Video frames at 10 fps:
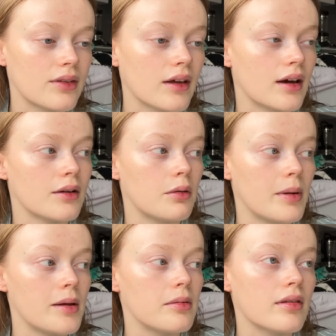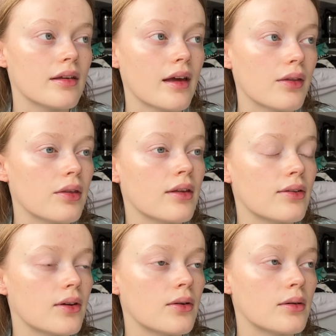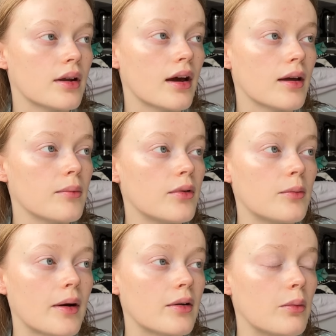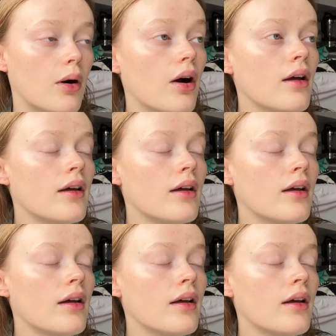that I will be able to get things done on time no matter what,